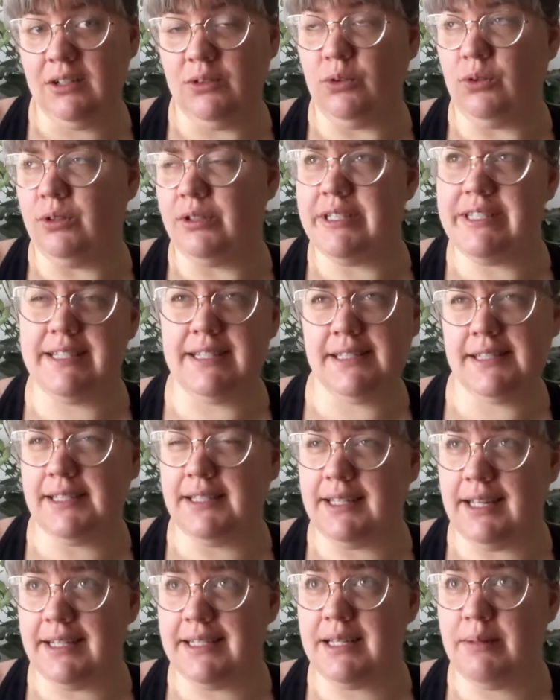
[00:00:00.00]
or since the
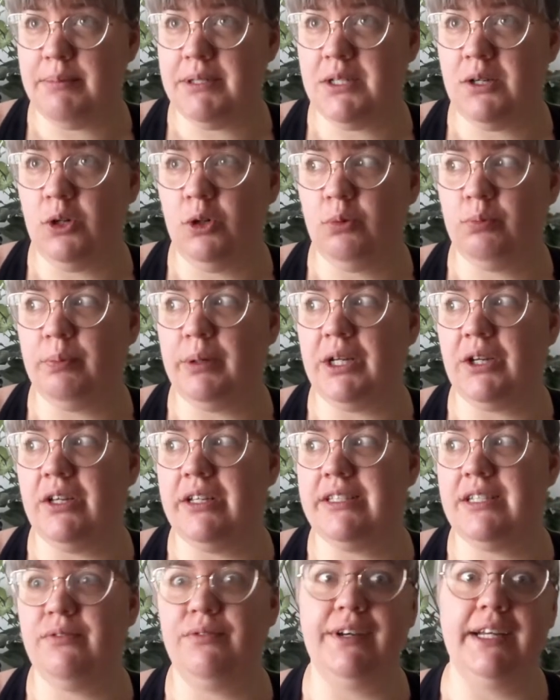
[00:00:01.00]
last episode,
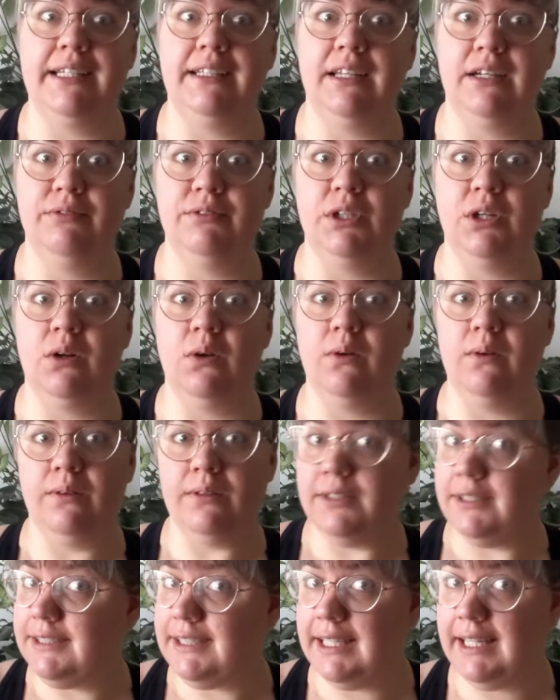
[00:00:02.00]
because if I left it
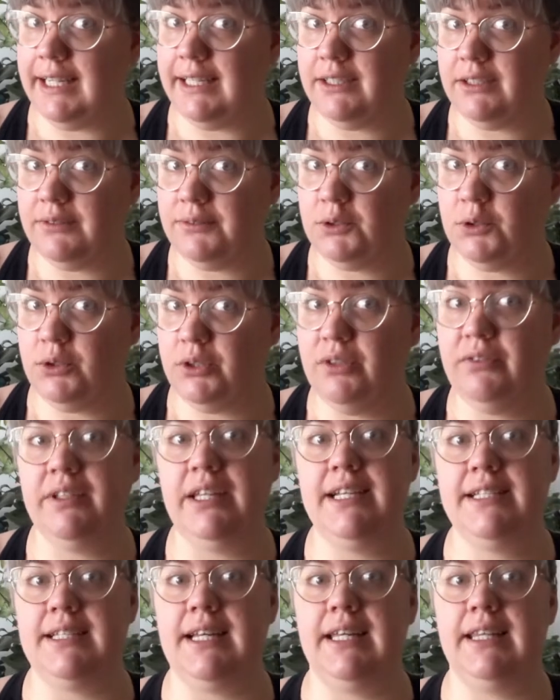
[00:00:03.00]
all to the end of Tour de
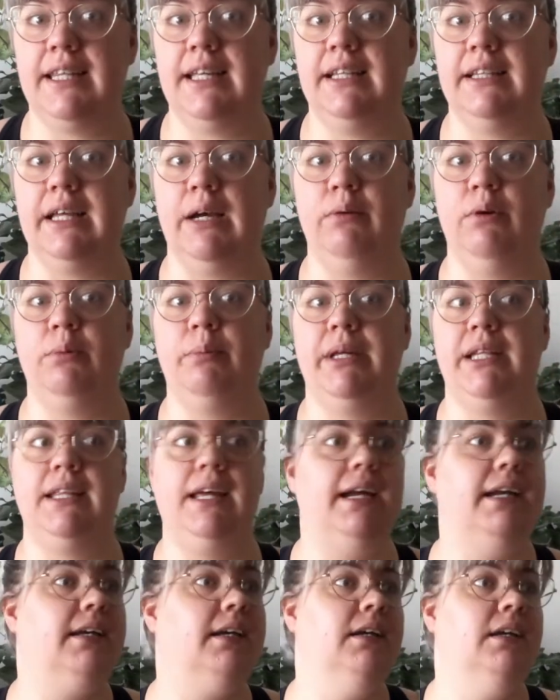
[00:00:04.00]
Fleece, I think there would be
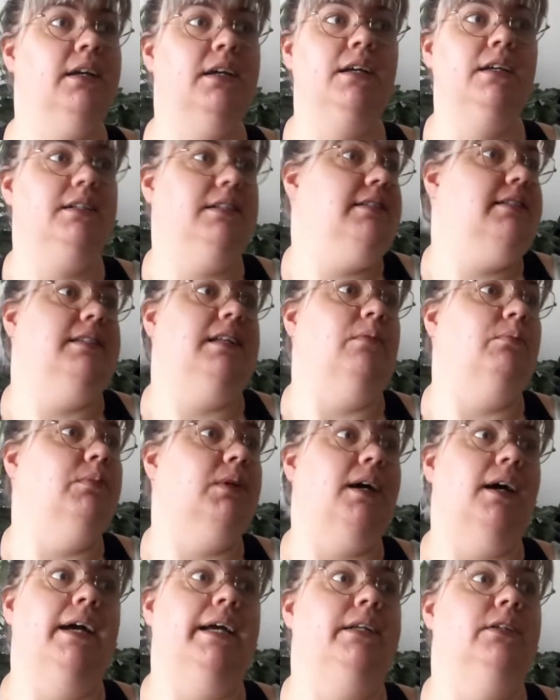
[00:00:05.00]
like some
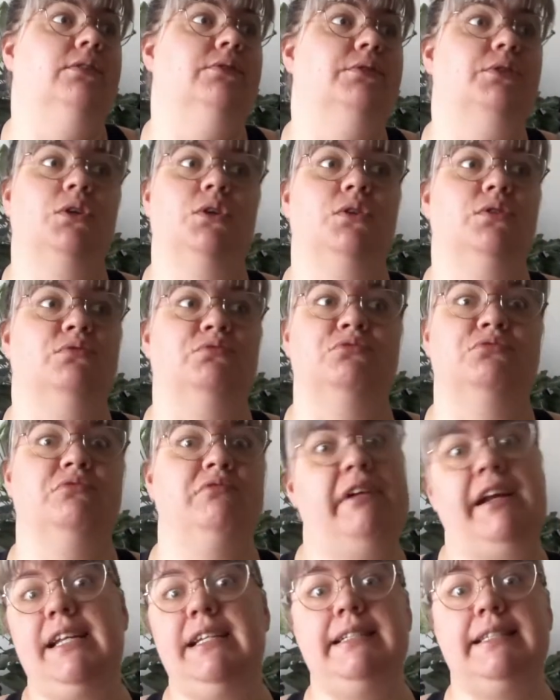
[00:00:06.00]
kind of
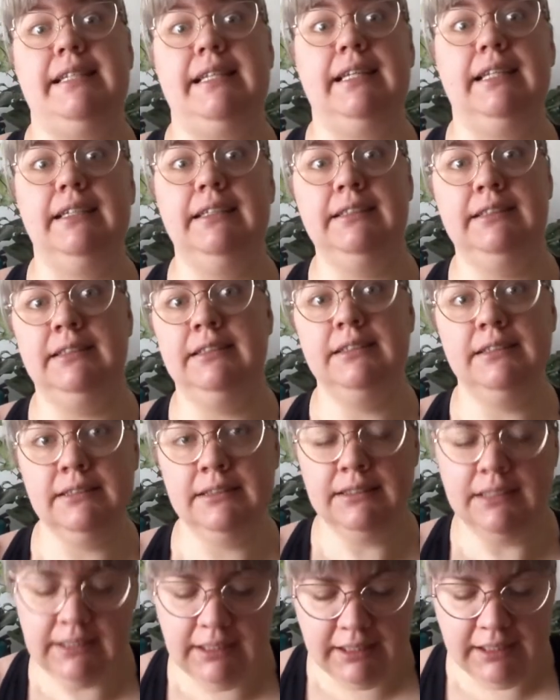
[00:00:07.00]
crazy
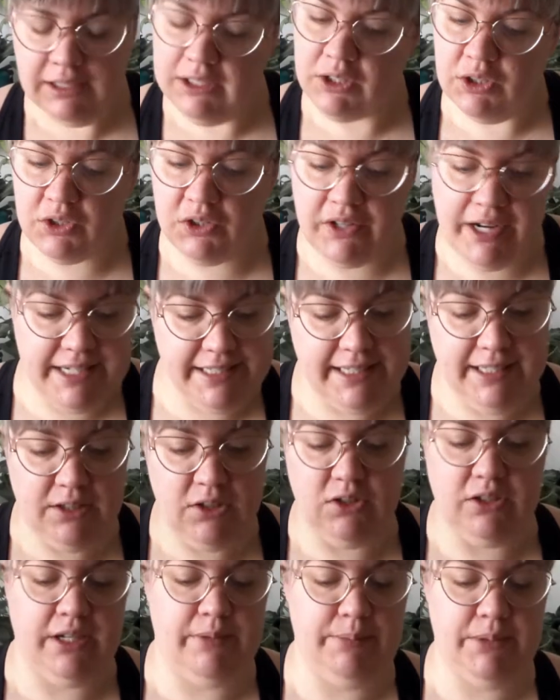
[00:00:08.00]

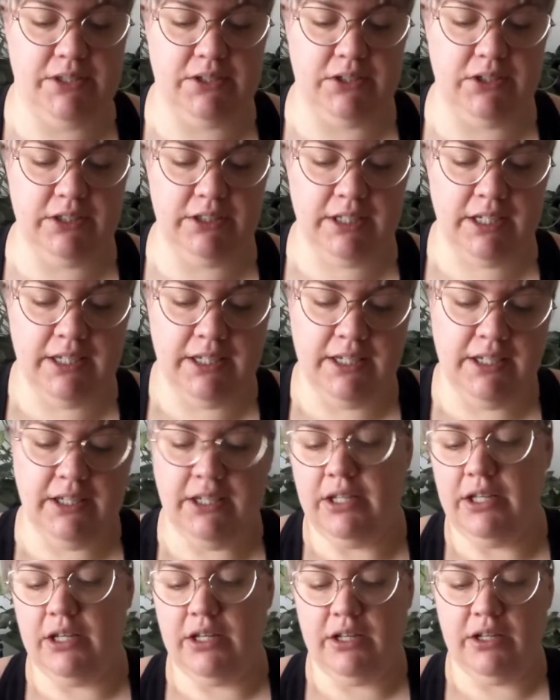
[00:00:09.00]
long episode.
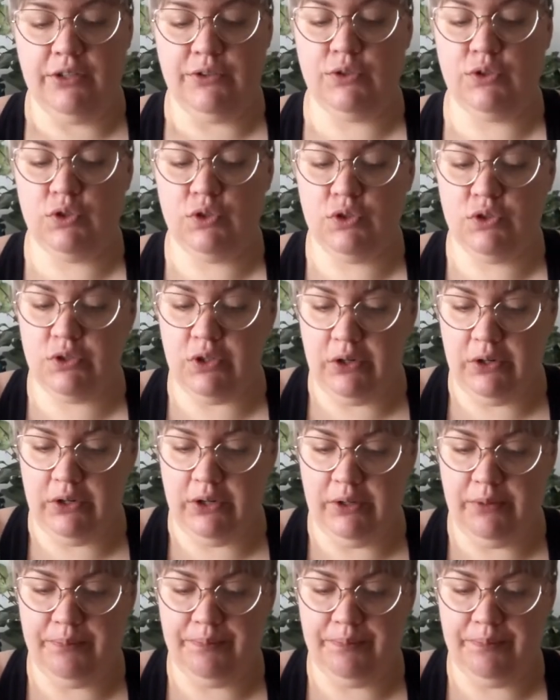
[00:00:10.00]
So